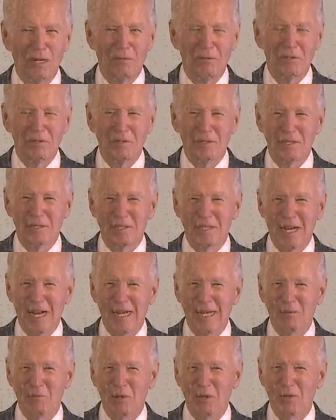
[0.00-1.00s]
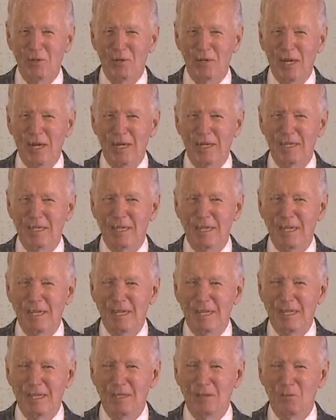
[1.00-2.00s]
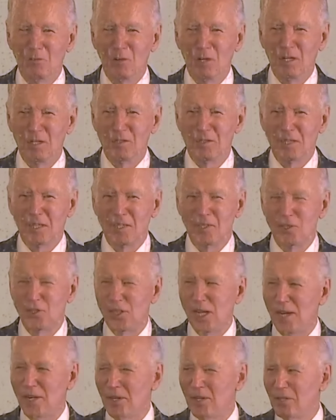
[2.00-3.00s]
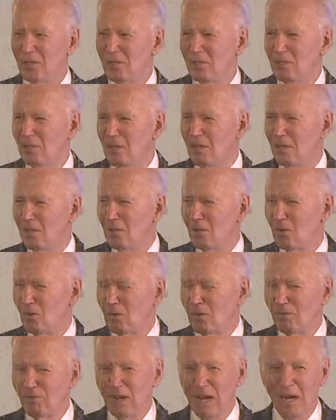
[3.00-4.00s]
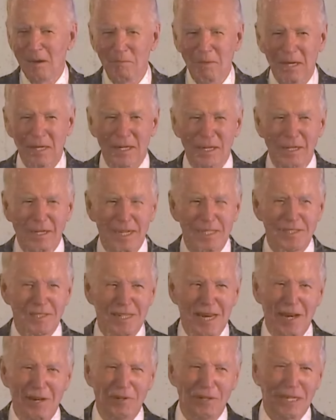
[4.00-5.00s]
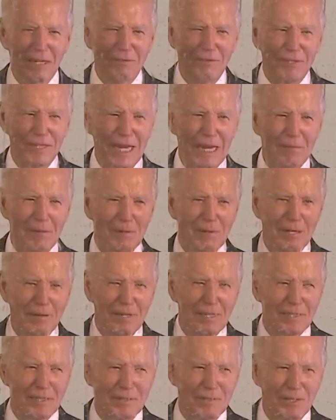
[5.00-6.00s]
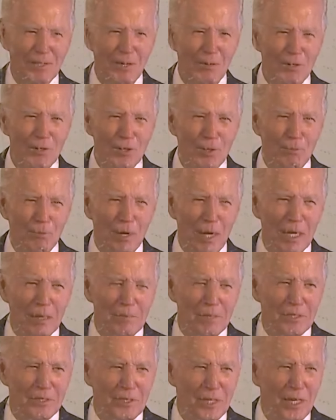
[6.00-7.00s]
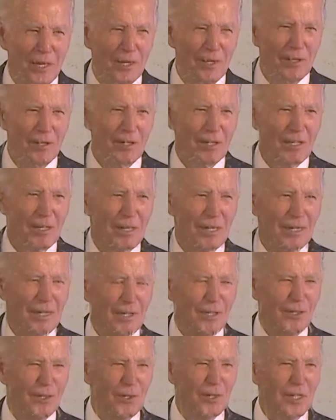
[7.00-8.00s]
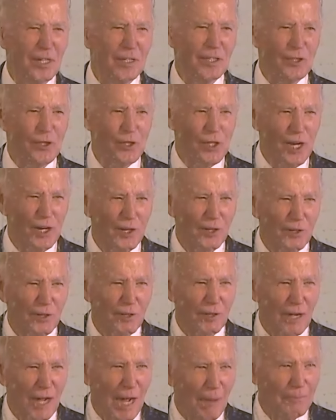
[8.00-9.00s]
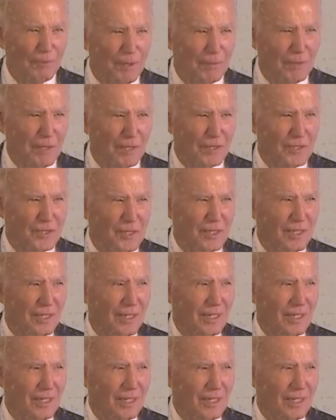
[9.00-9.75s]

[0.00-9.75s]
He was deciding whether or not it was congenital or environmental. And I said, "I don't give a damn. I'm here." He said, "You know what your problem is, Senator? You're a congenital optimist."